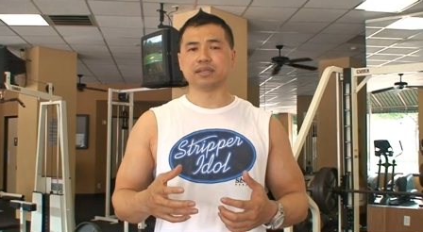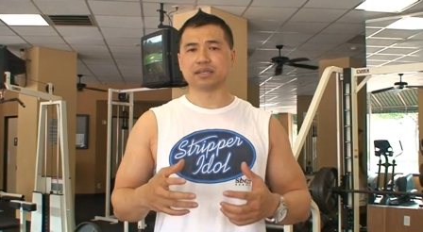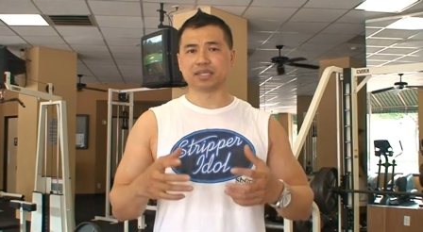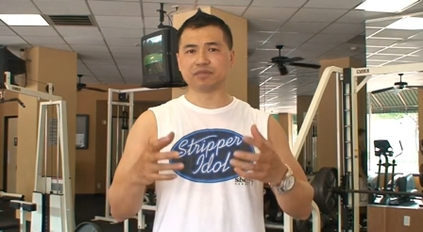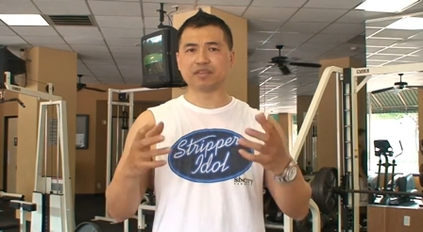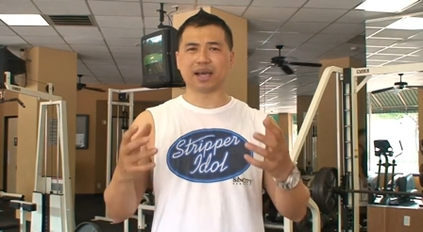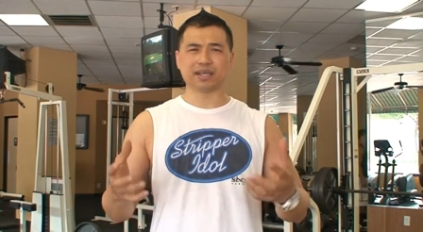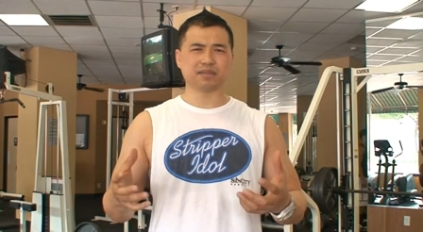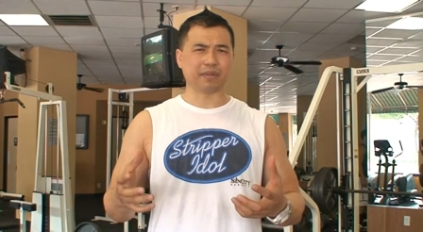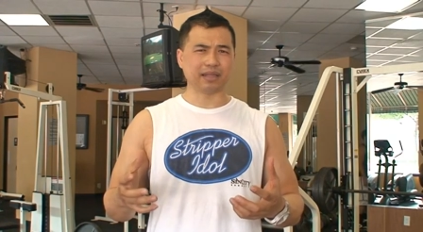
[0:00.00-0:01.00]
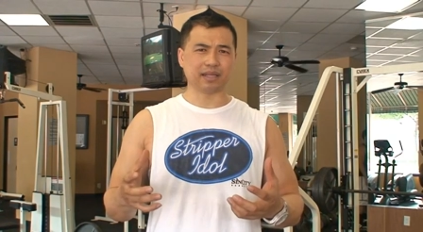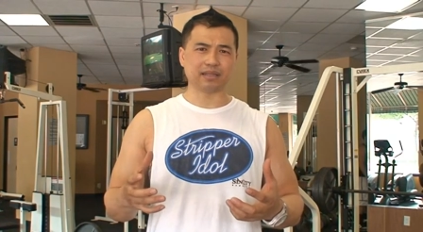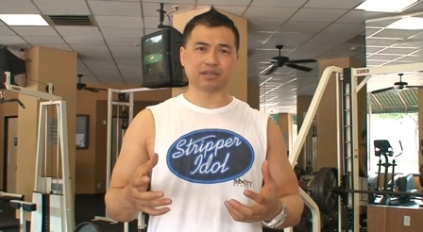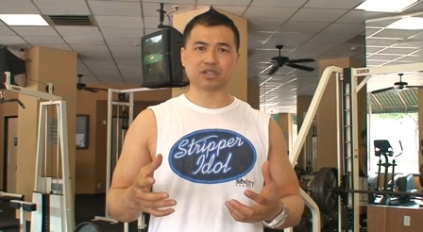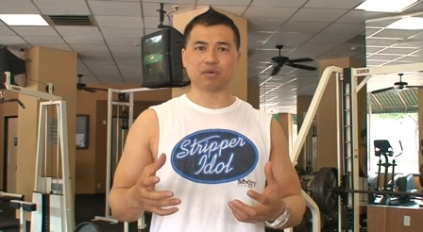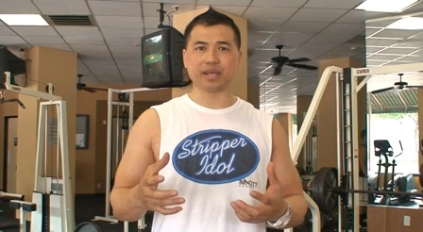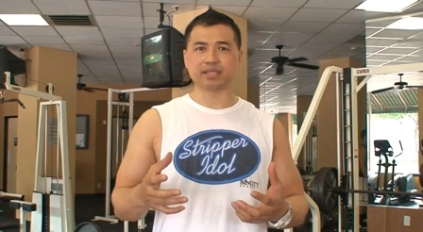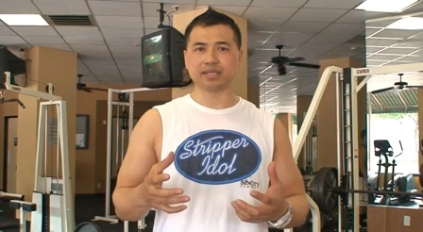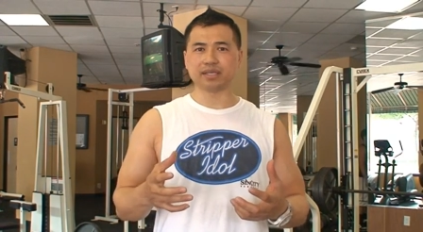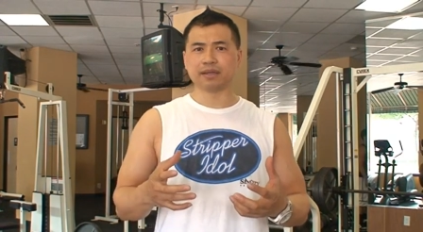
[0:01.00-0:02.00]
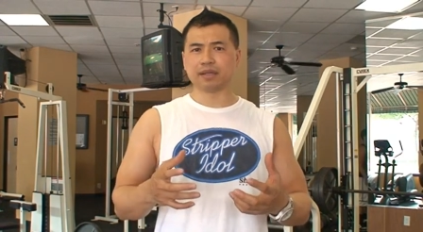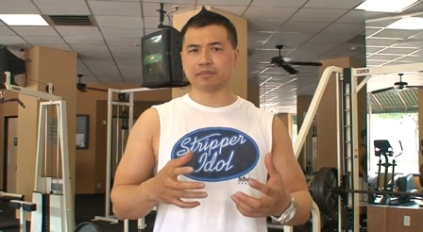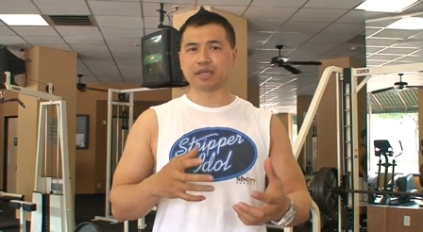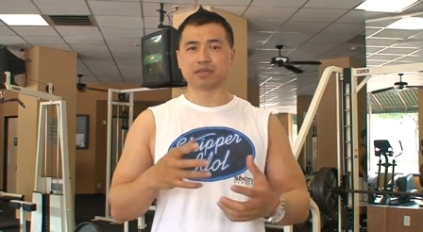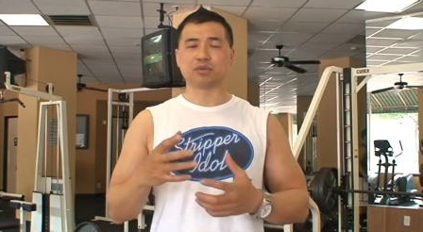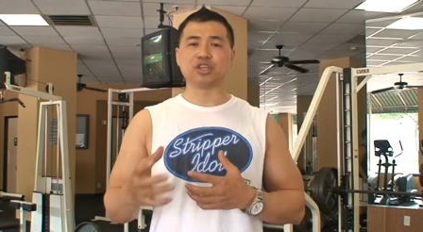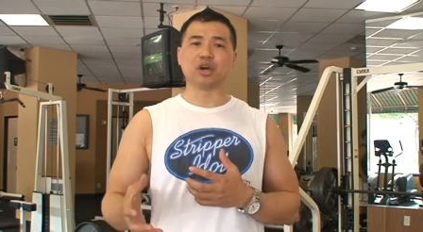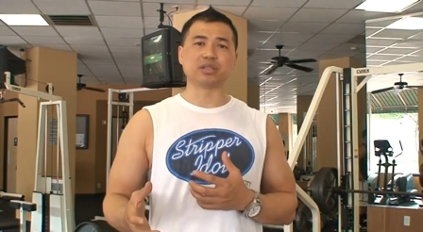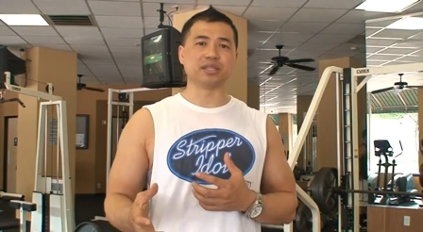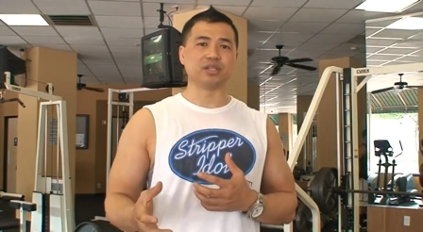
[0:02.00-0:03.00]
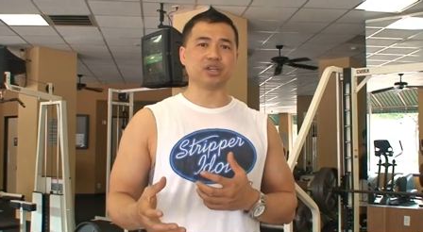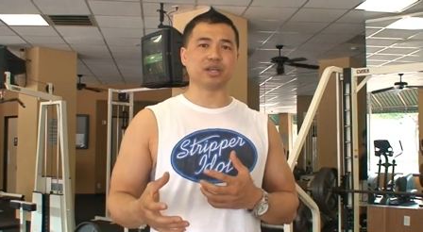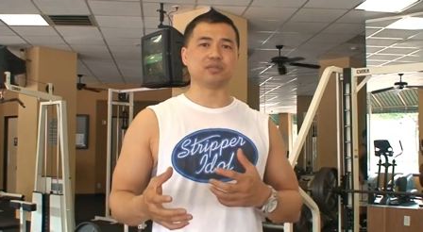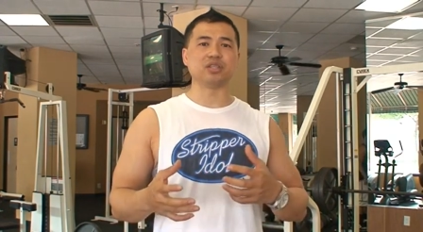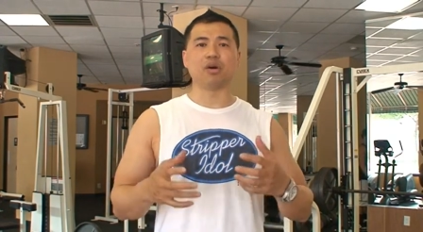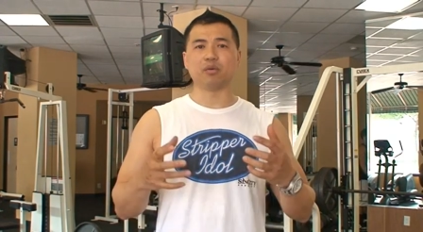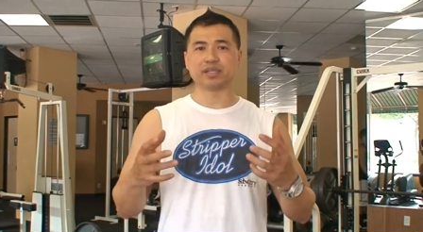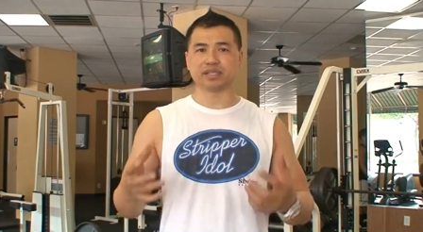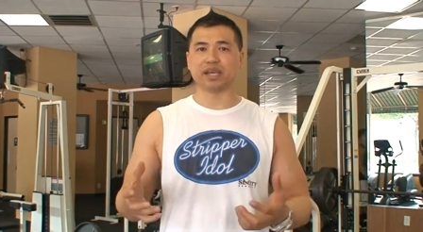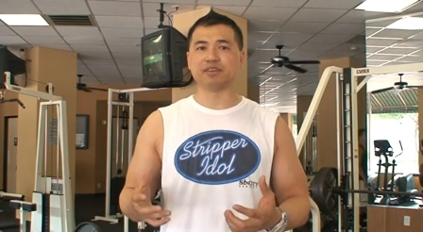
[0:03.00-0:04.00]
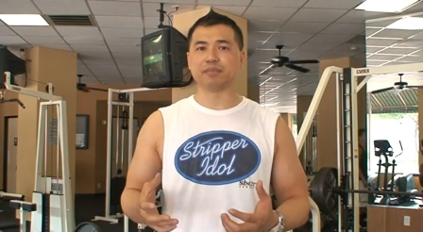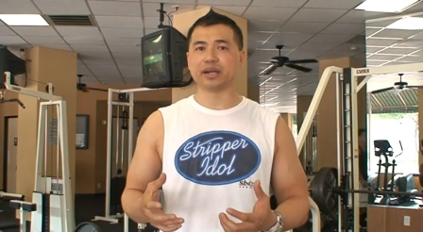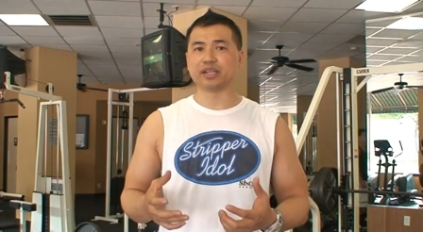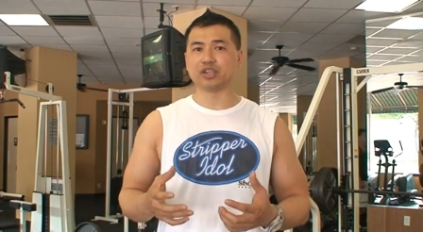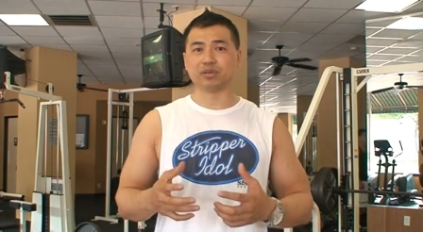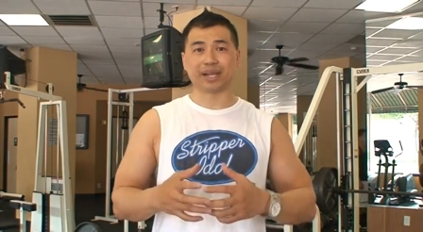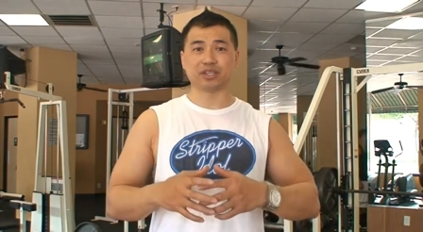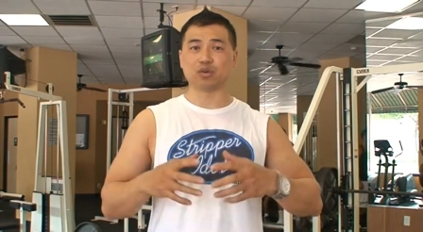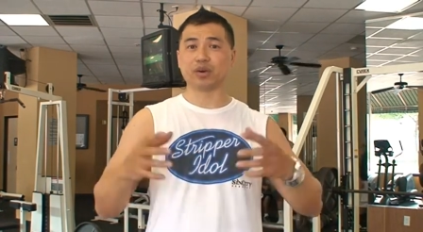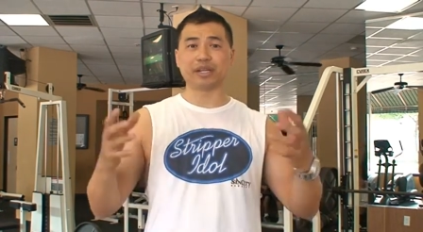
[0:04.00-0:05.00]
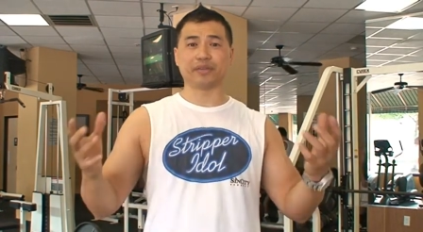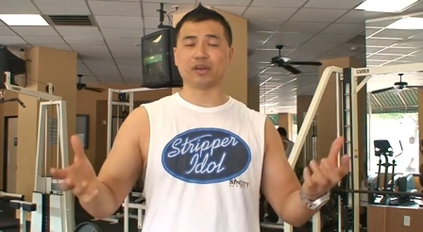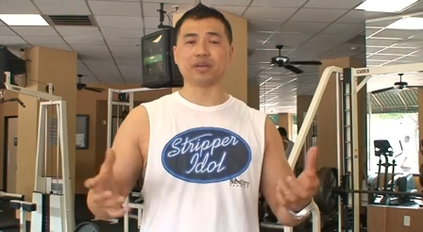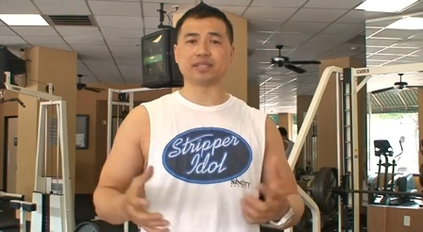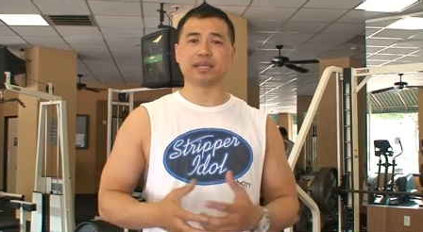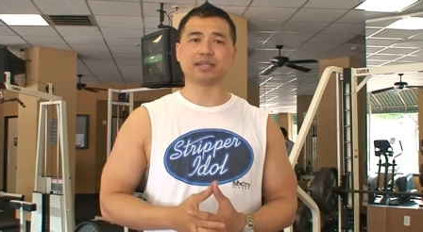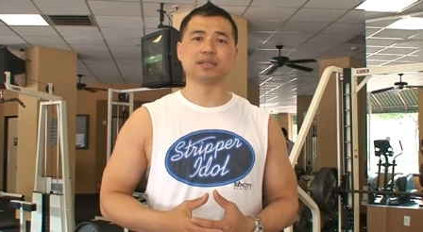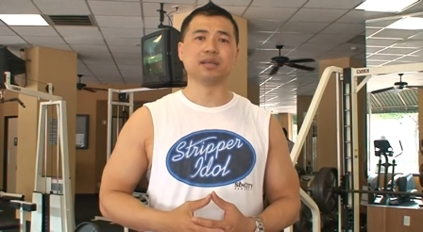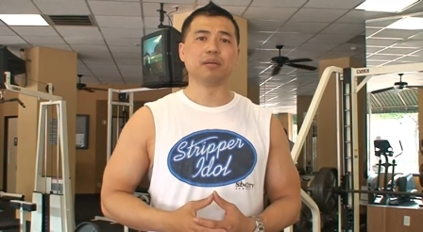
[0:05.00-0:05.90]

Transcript: Now some of you guys might think that's crazy because when you go to the gyms, you always see everybody doing like 20 or 30 sets